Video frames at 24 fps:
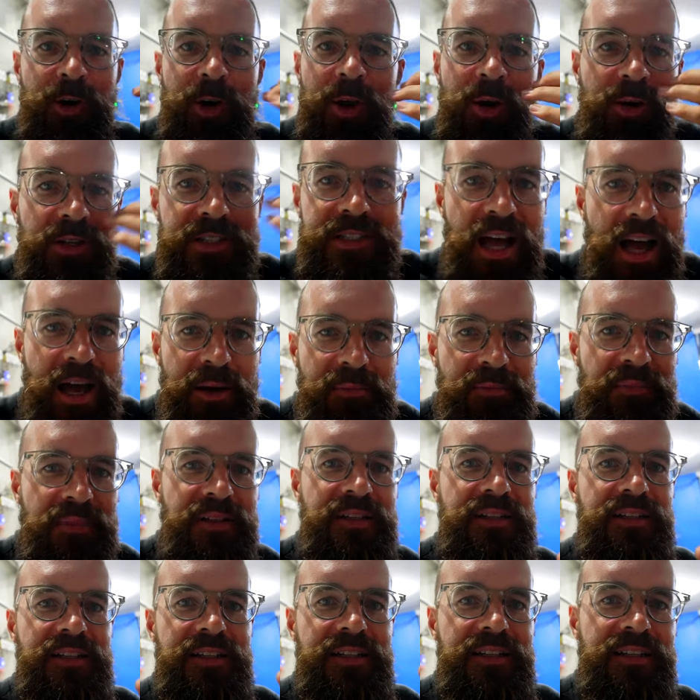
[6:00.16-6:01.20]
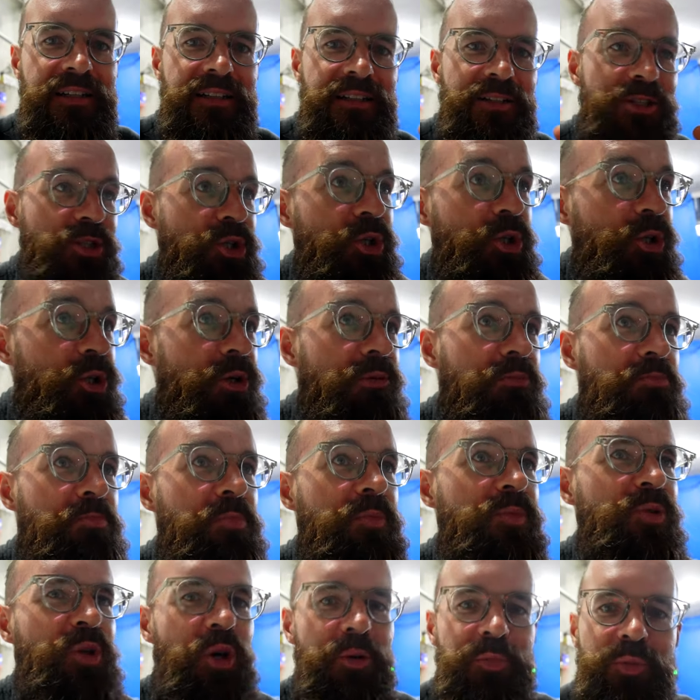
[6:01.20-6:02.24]
a long time to
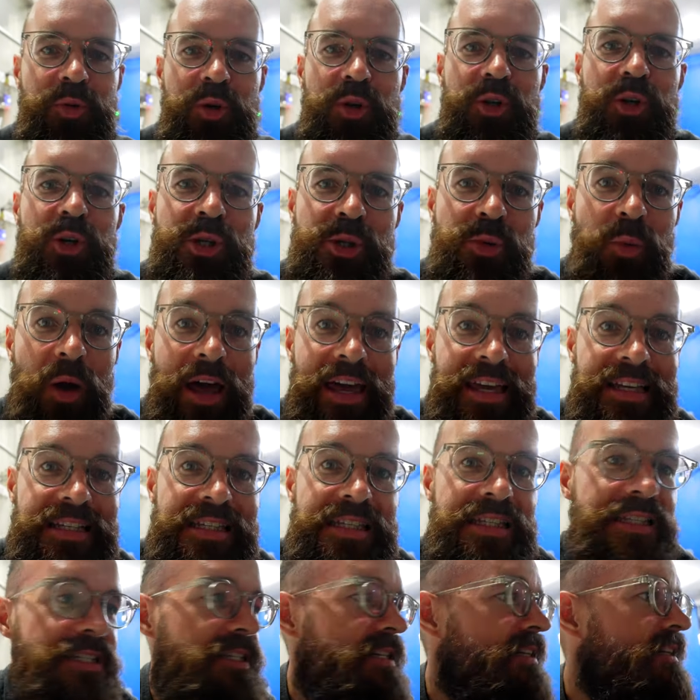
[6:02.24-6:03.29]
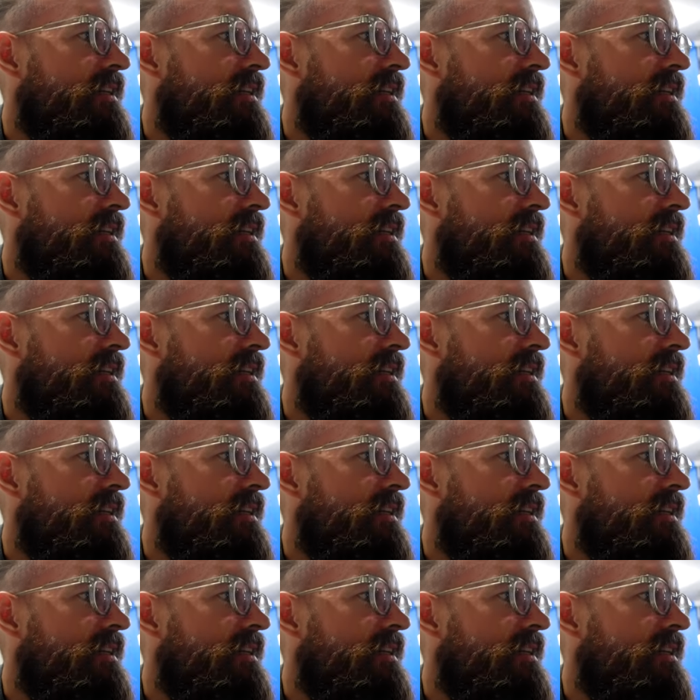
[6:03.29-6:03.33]
not produce waste